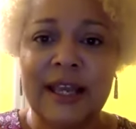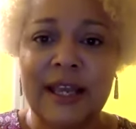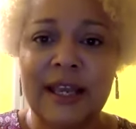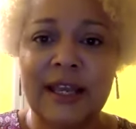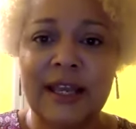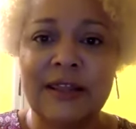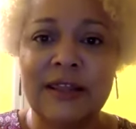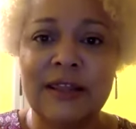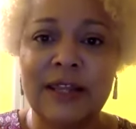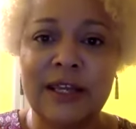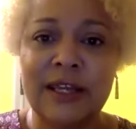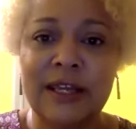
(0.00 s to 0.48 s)

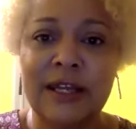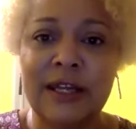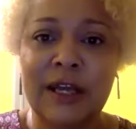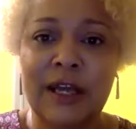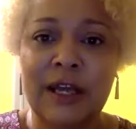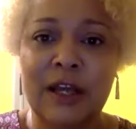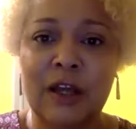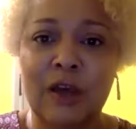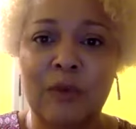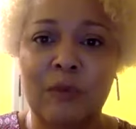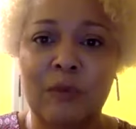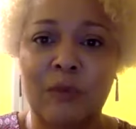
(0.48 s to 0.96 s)
and then
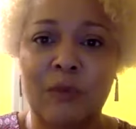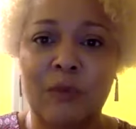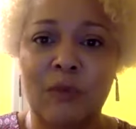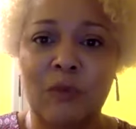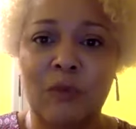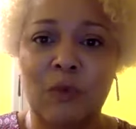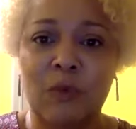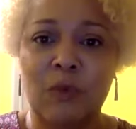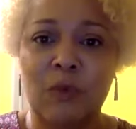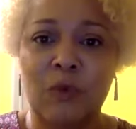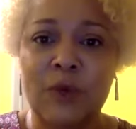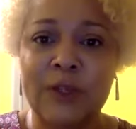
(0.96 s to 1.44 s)

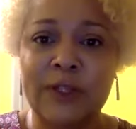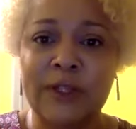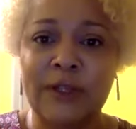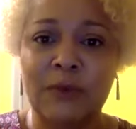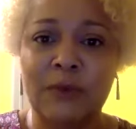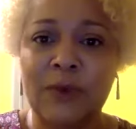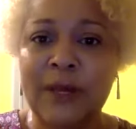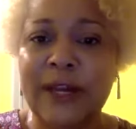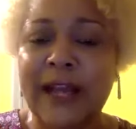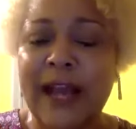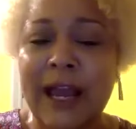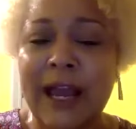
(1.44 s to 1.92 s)

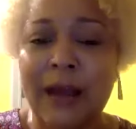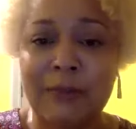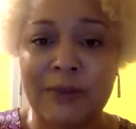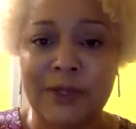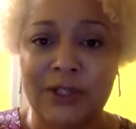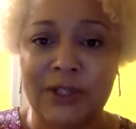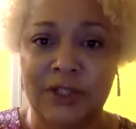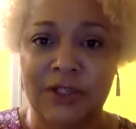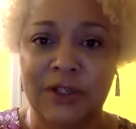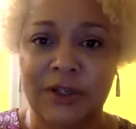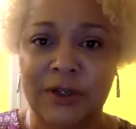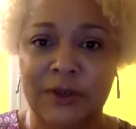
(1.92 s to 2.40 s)
what
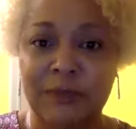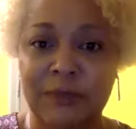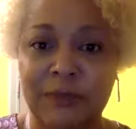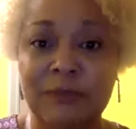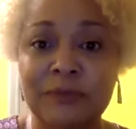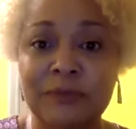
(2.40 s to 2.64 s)
happened to you?